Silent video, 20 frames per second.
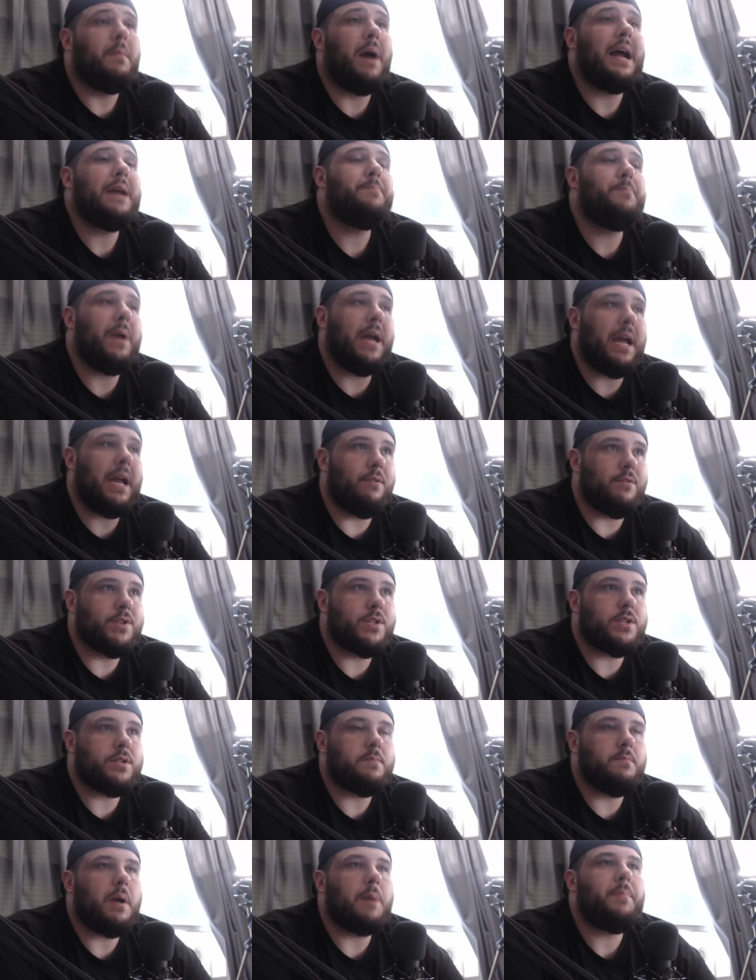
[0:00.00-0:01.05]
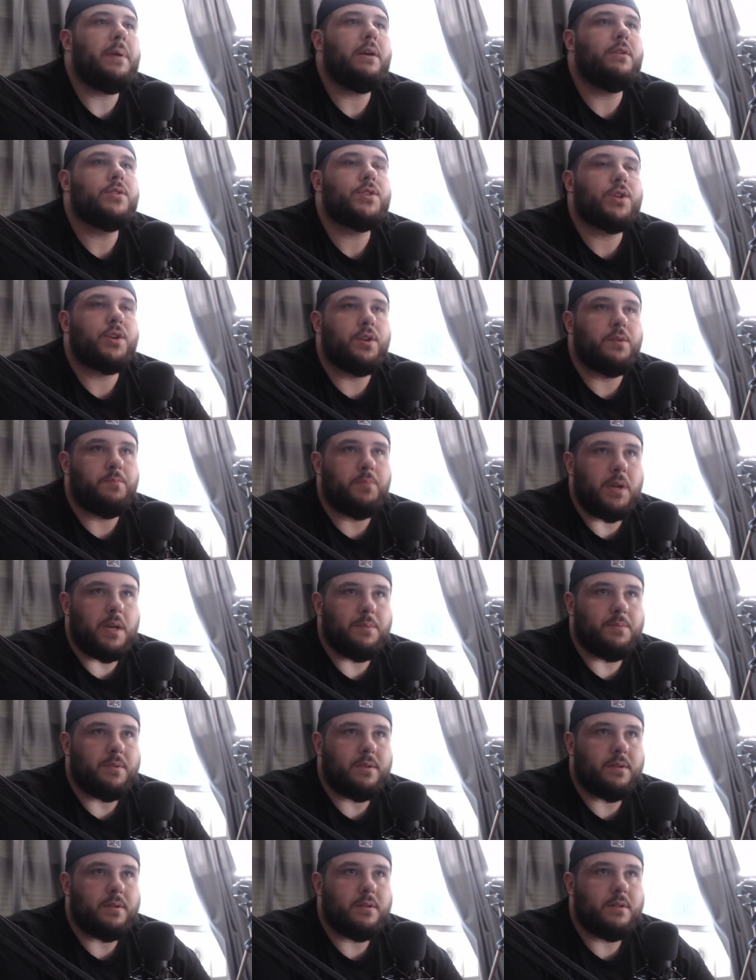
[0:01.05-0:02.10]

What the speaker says: My parents are good people.